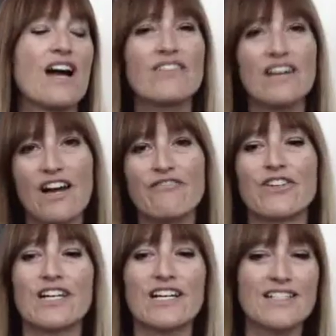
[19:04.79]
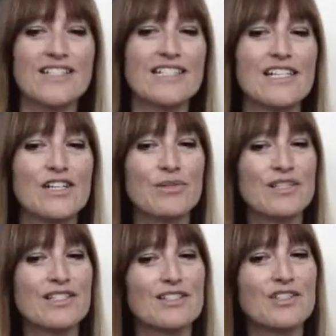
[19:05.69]
I feel like I see him
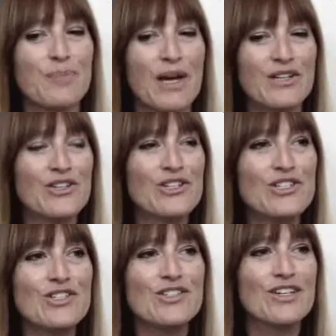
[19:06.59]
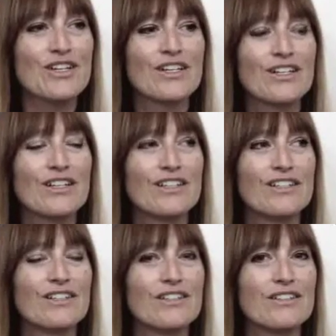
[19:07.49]
in suspenders.
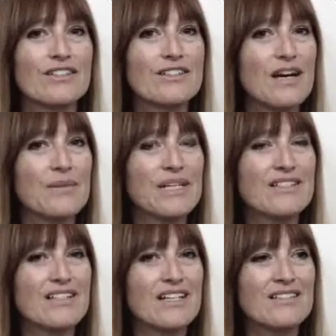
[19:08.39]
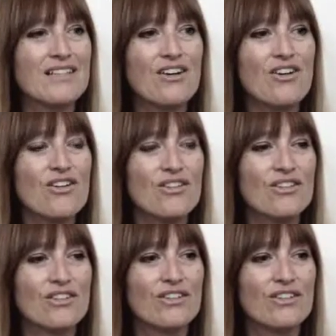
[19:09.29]
Does that make sense at all?